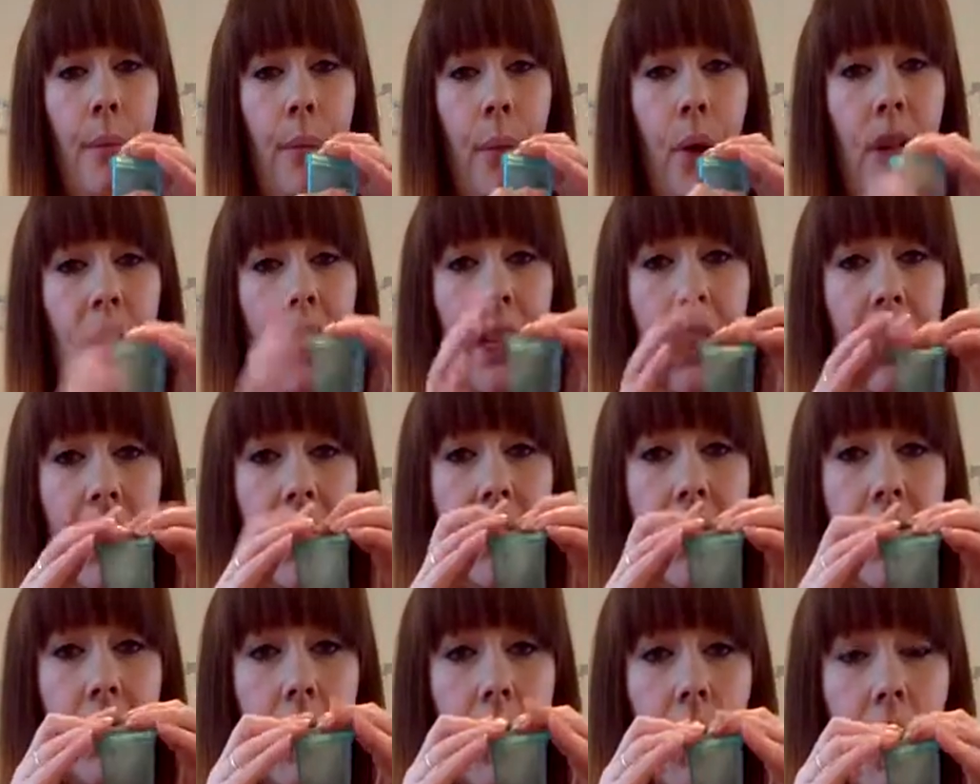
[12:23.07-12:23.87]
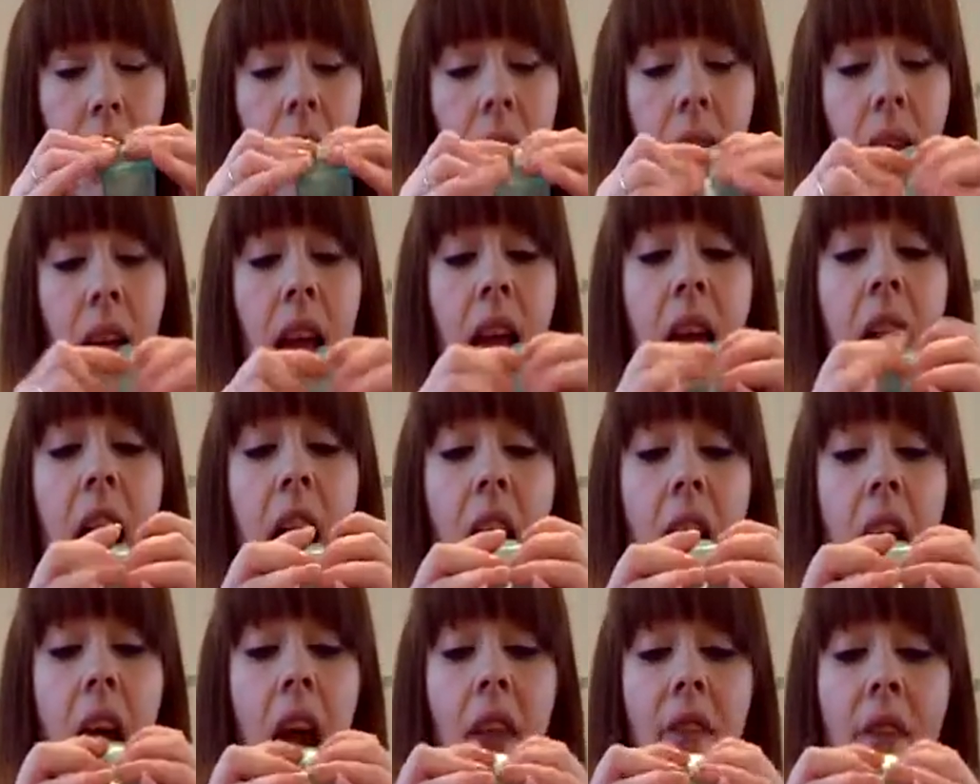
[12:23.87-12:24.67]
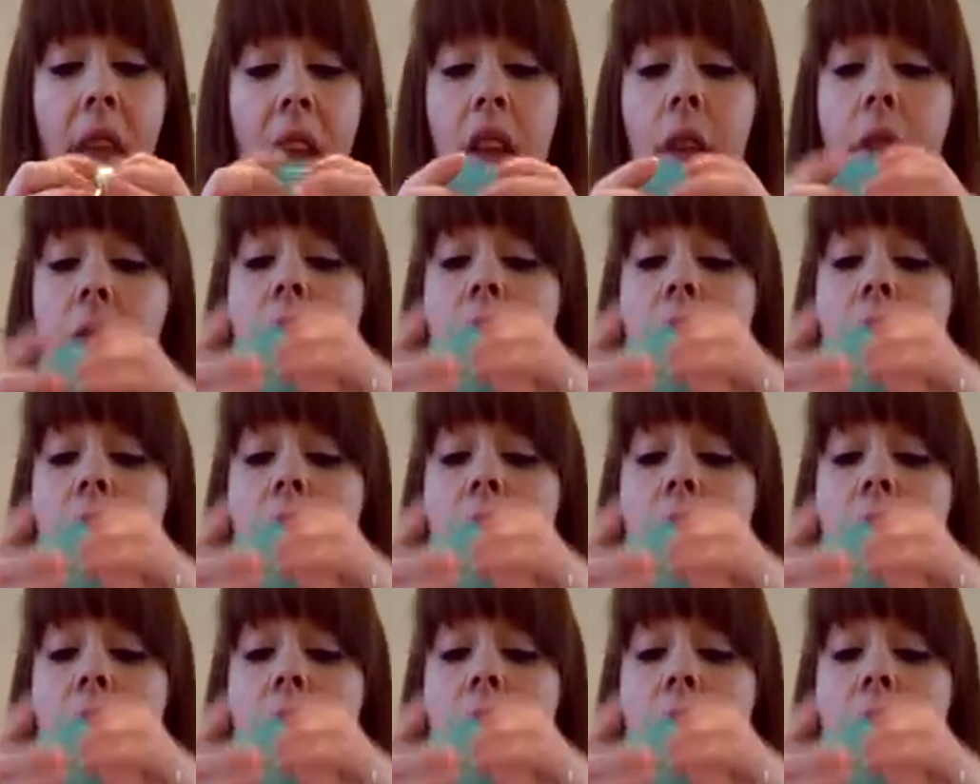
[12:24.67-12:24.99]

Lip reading: put your lids on, and then you